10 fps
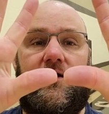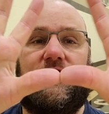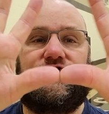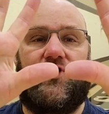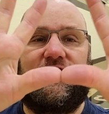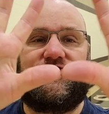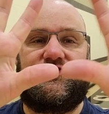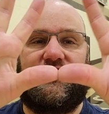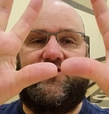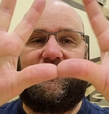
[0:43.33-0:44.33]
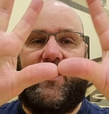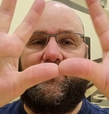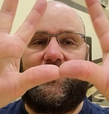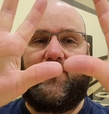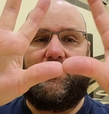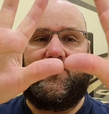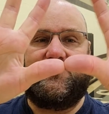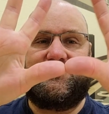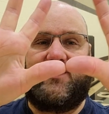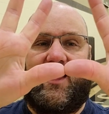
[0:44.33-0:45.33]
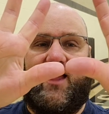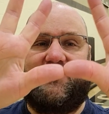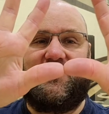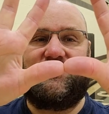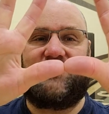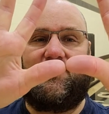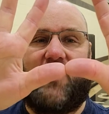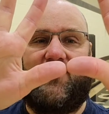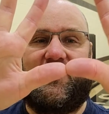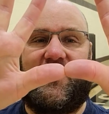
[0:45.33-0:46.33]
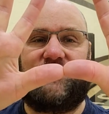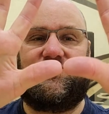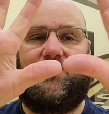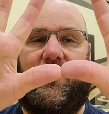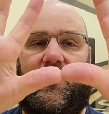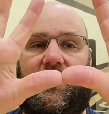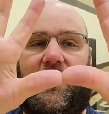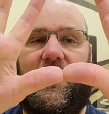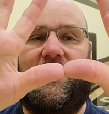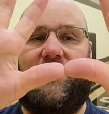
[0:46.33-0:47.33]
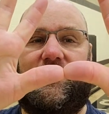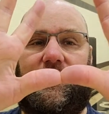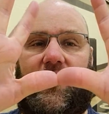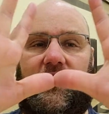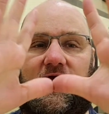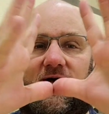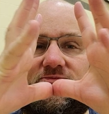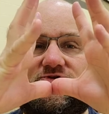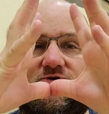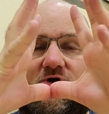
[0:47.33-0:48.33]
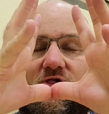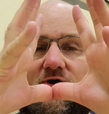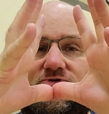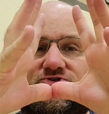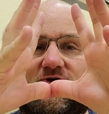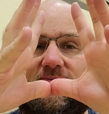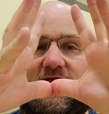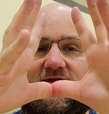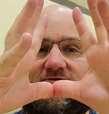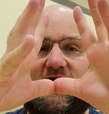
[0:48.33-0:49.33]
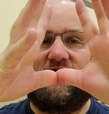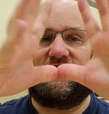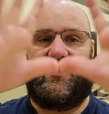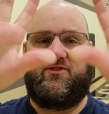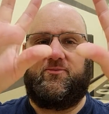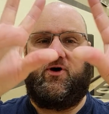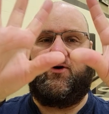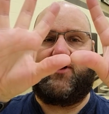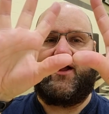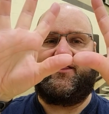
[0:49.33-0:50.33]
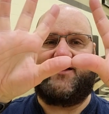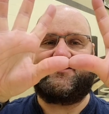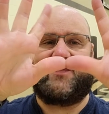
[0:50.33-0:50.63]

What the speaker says: Show this to your family members and teach them how to catch the ball. Then when the ball comes, you close your pinky fingers in on the ball, right? That's